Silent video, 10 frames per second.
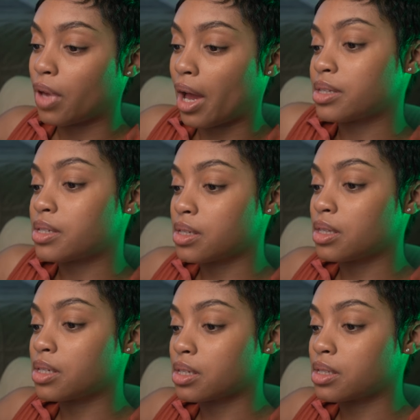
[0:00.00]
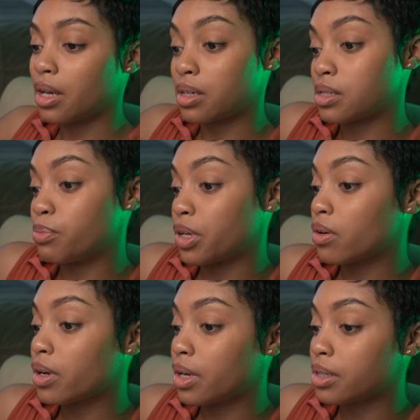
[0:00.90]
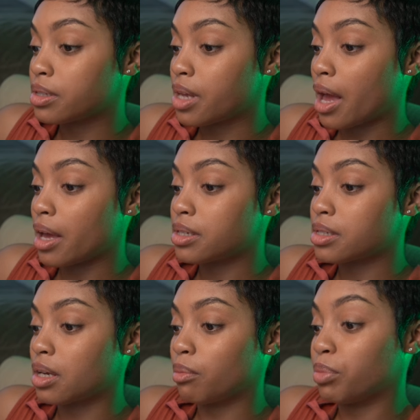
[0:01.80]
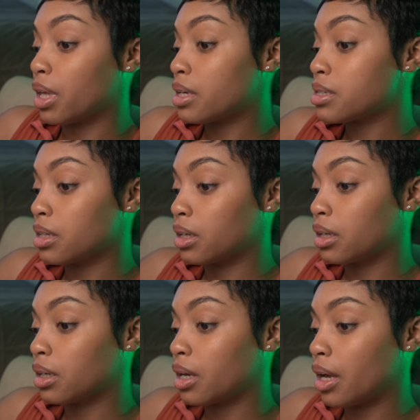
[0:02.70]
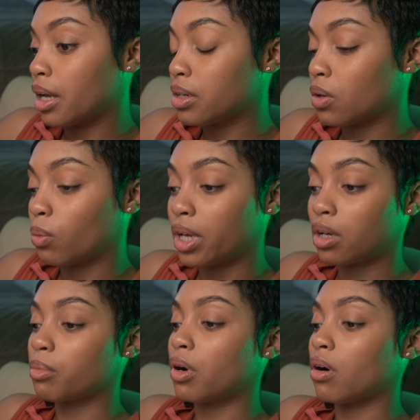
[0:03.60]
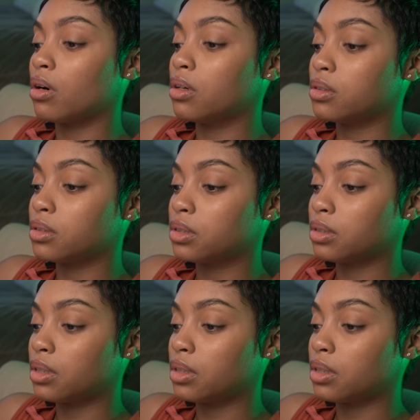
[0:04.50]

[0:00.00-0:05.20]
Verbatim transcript: I had to see this experience as a blessing and a wake up call.